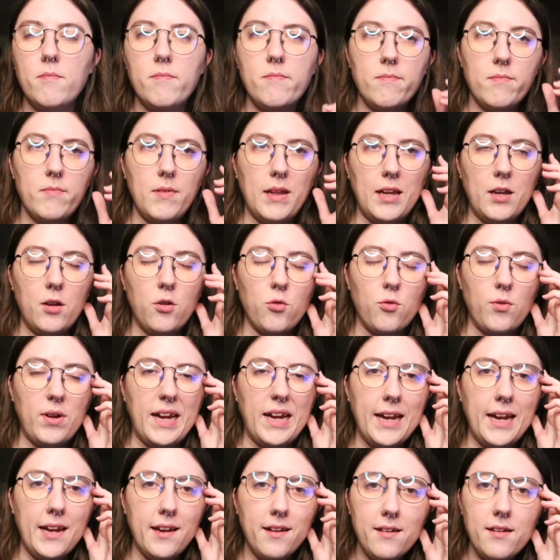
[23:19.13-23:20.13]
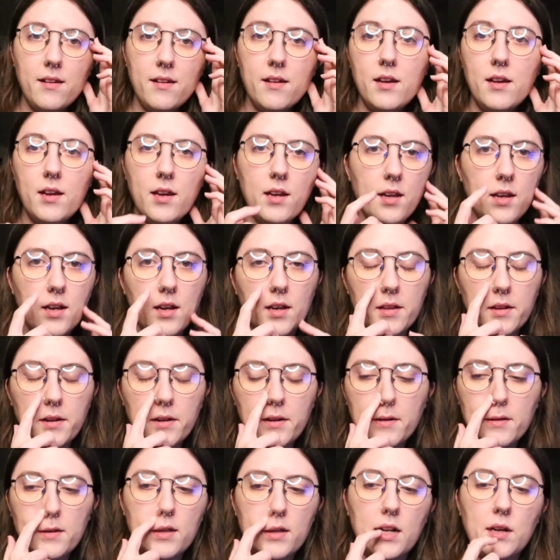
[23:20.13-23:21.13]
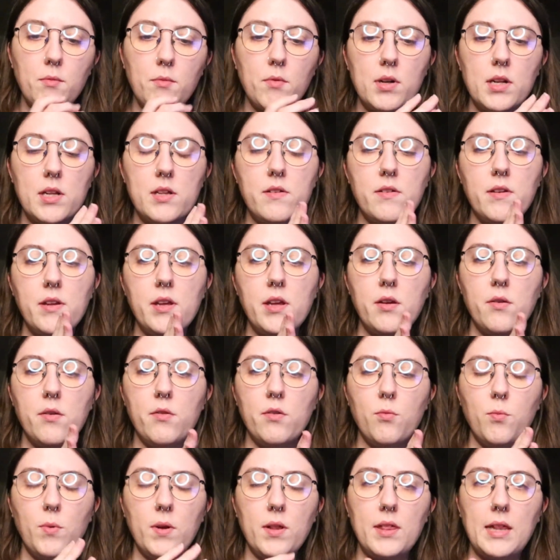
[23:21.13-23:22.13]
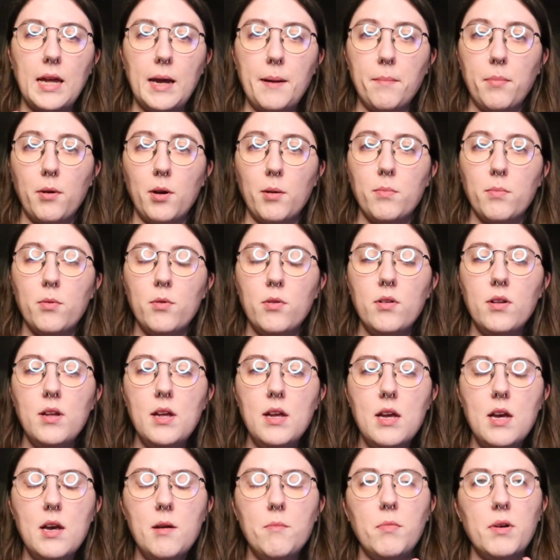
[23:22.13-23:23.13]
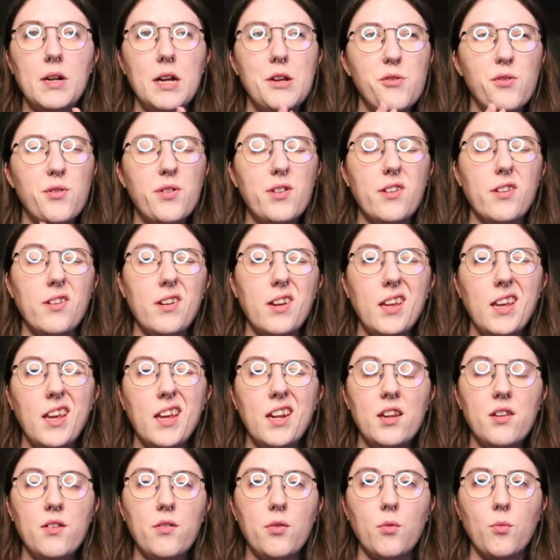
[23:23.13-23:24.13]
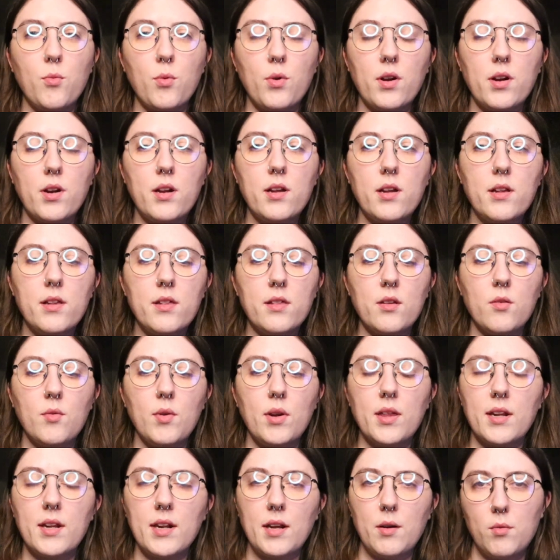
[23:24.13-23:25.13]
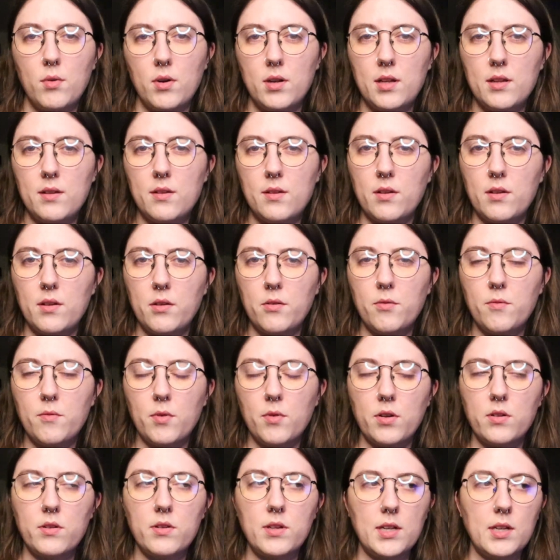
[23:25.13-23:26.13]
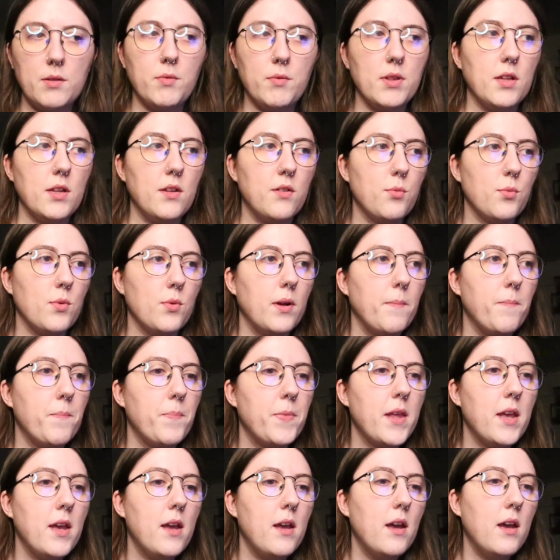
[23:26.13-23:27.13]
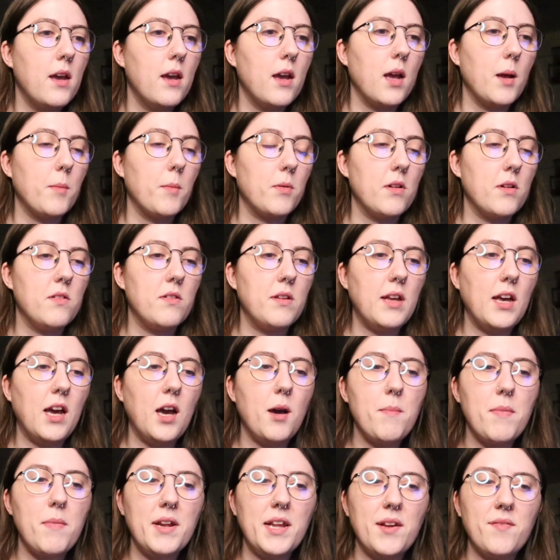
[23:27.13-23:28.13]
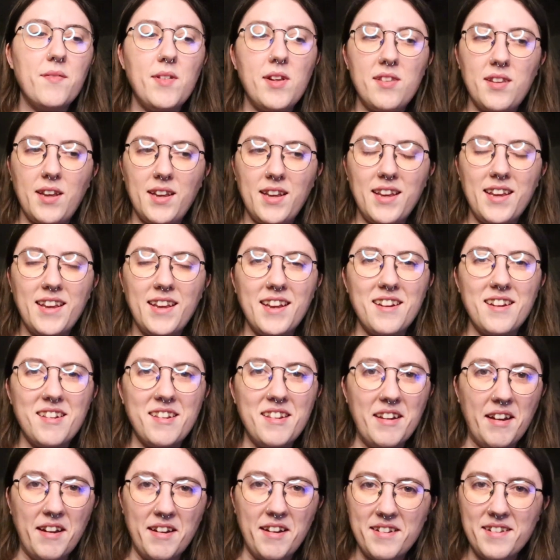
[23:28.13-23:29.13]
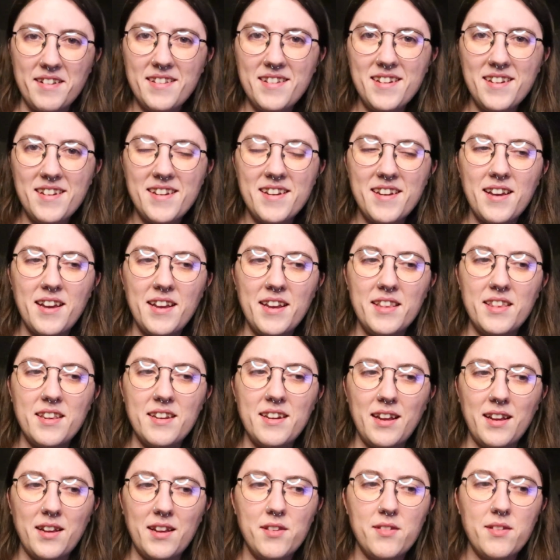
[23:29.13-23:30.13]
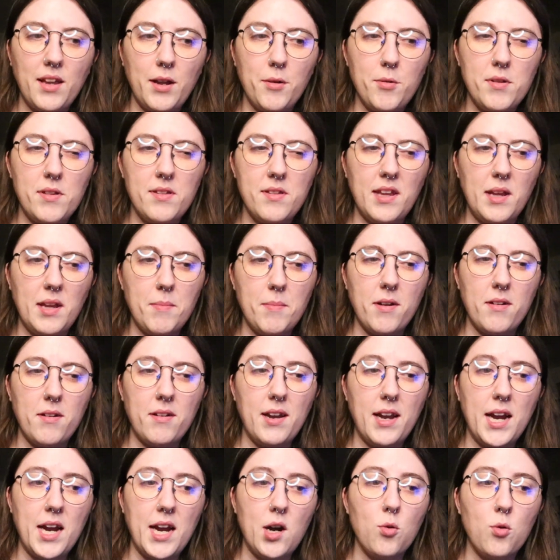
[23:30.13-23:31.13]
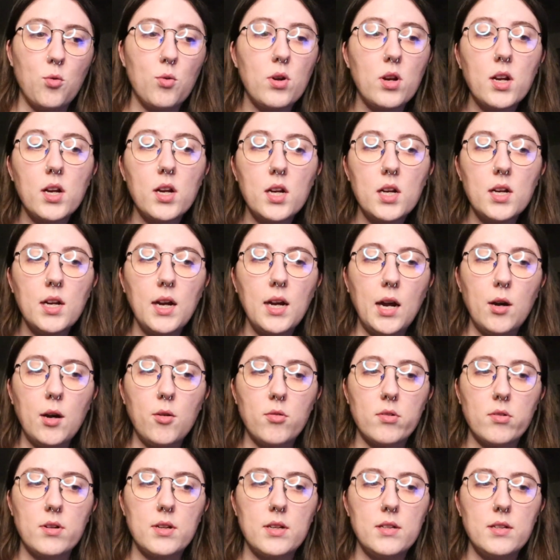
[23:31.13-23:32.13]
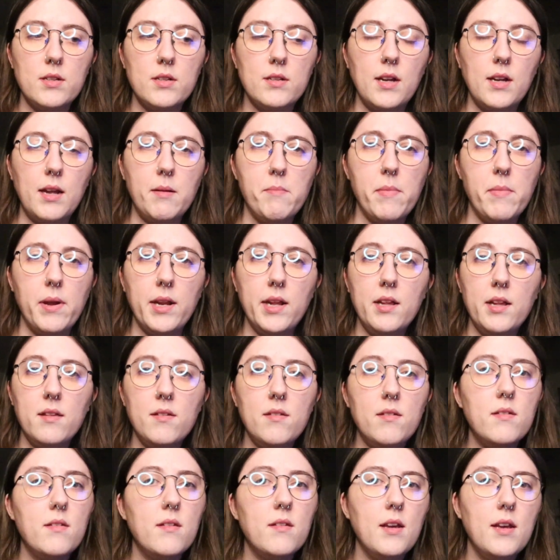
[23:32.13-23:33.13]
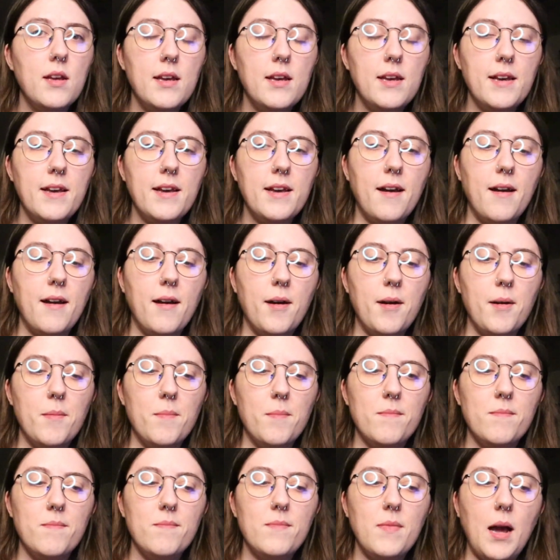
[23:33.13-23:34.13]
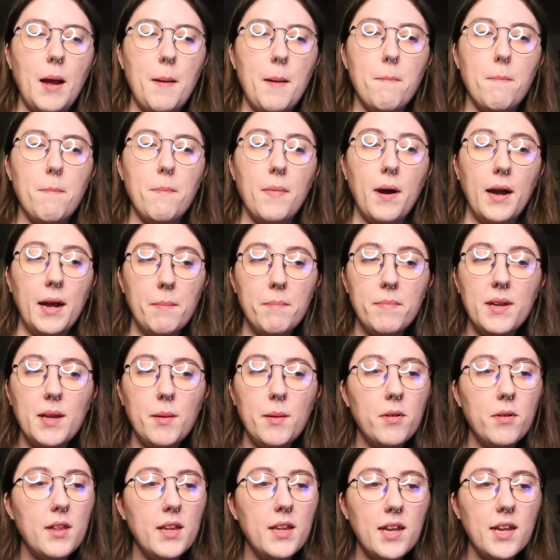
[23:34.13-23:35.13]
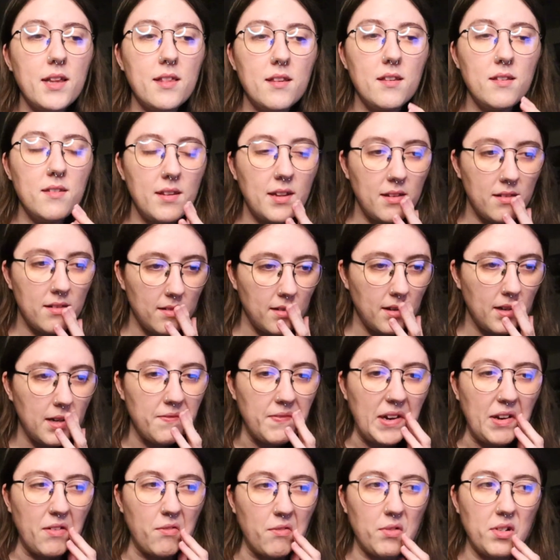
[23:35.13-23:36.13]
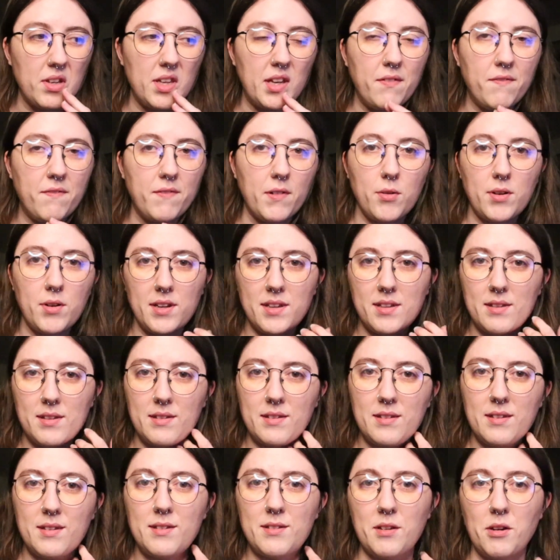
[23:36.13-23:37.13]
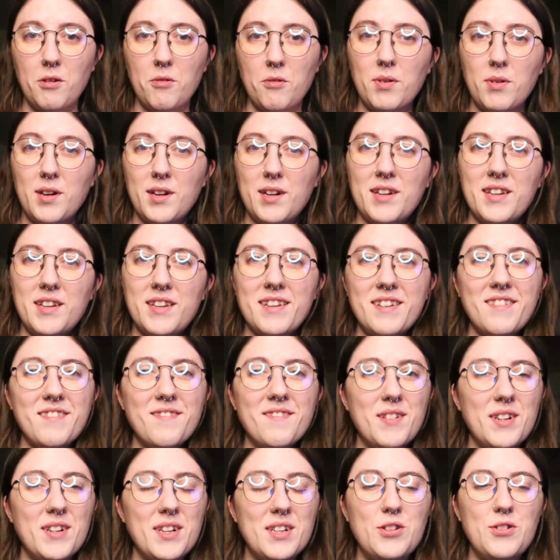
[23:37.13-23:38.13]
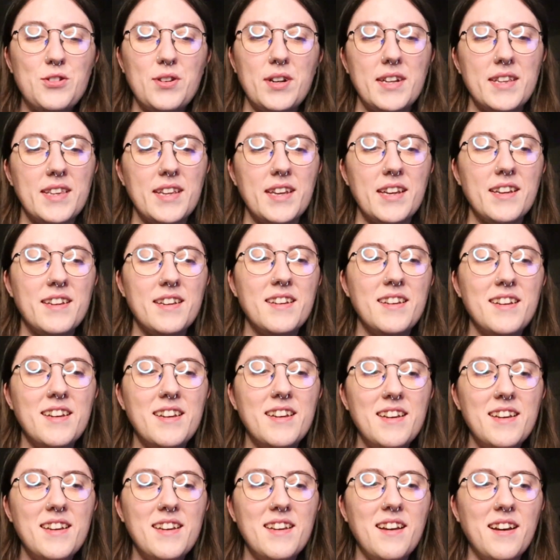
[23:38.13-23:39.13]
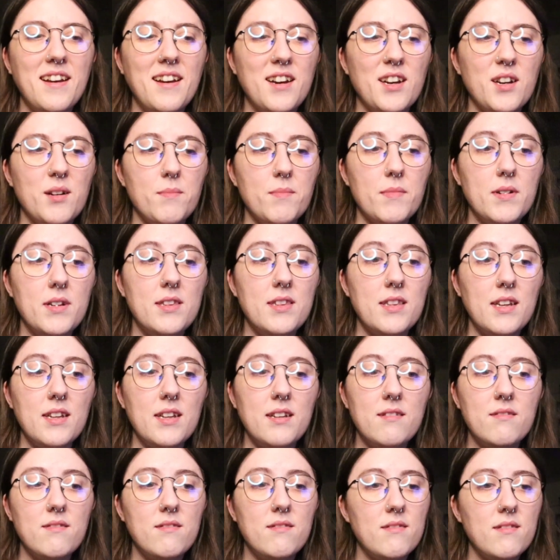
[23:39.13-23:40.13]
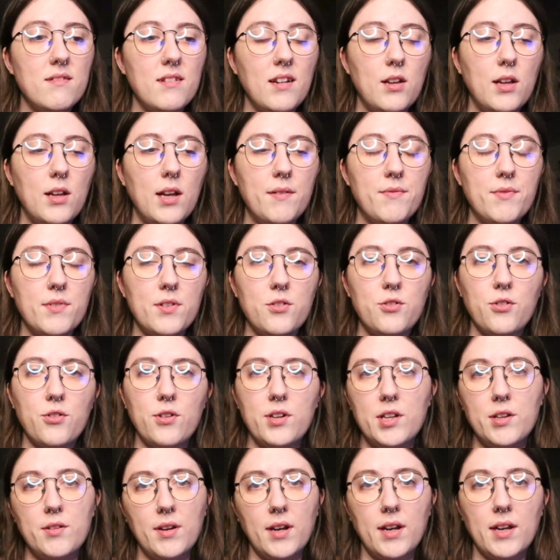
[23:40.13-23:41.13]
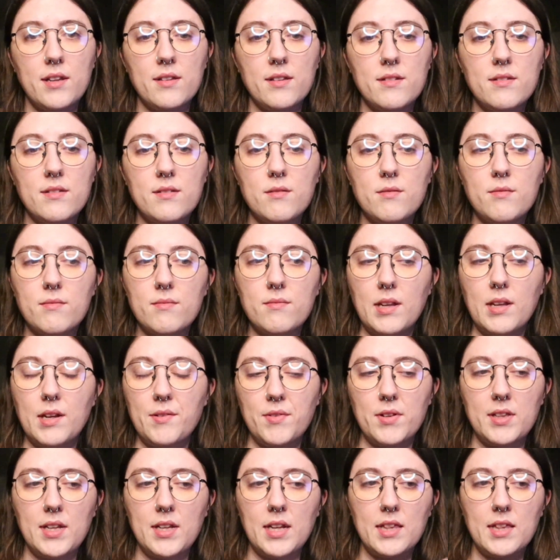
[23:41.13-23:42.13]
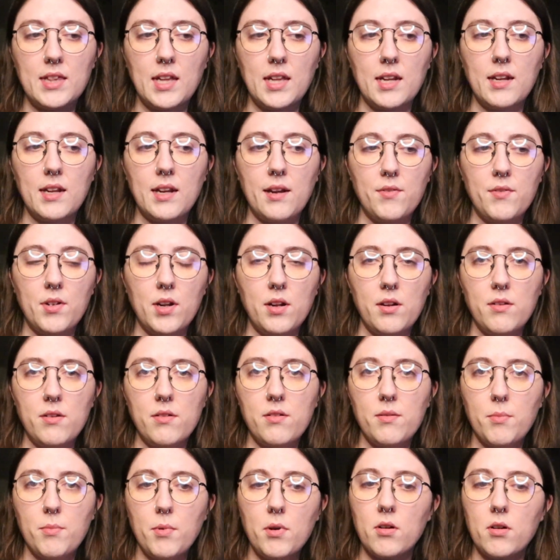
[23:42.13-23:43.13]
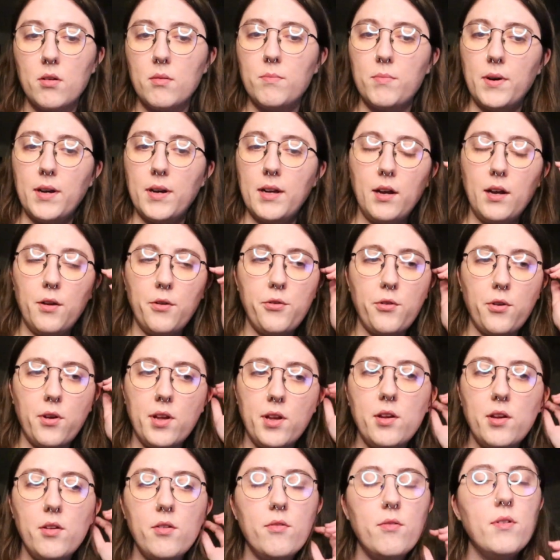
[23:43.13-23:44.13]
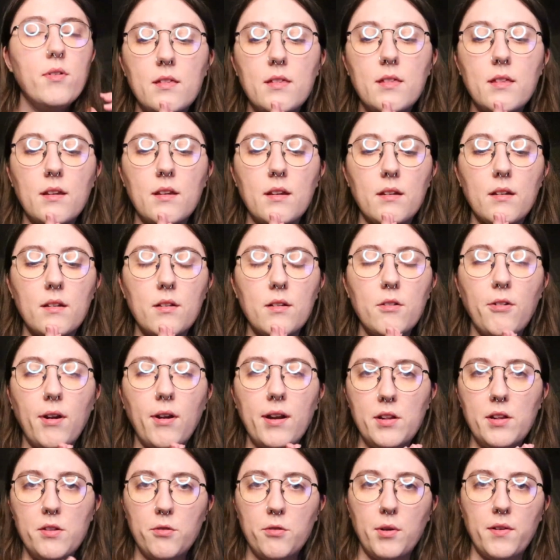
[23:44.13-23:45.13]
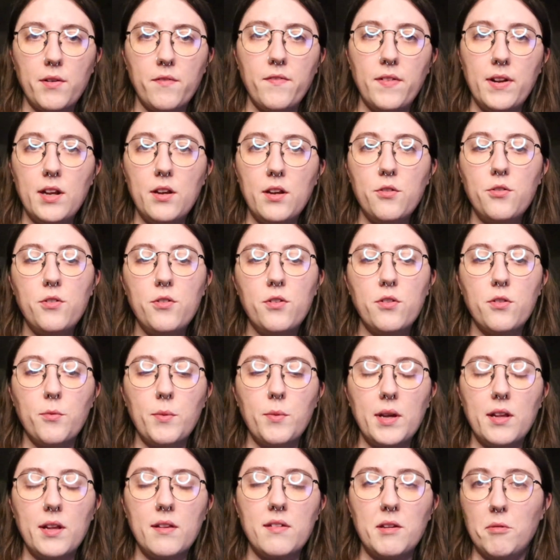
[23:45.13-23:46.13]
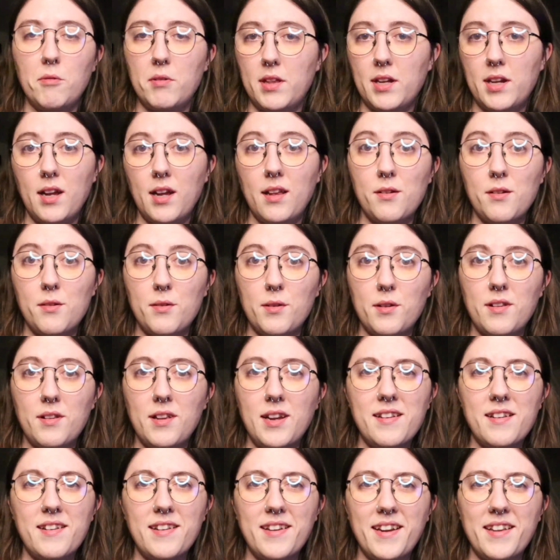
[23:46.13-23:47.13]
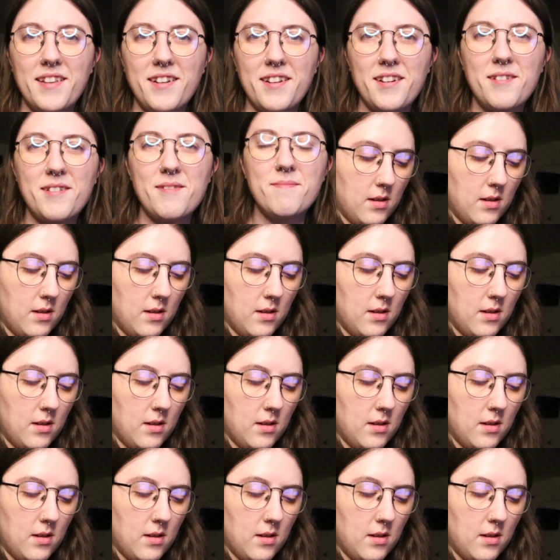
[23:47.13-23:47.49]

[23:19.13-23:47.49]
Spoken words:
like green color that I wanted to use with that purple, but I just couldn't get it to work the way that I wanted. So we're sticking with this one. I'm gonna see how many of these I can get done in the next, I would say about hour and 10 minutes. I might be able to get the 6 done if I really focus. So we're gonna try that. And then I'll have to show you guys everything that I've done tomorrow. But I'll show you the granny square finished so we can see what the colors look like together.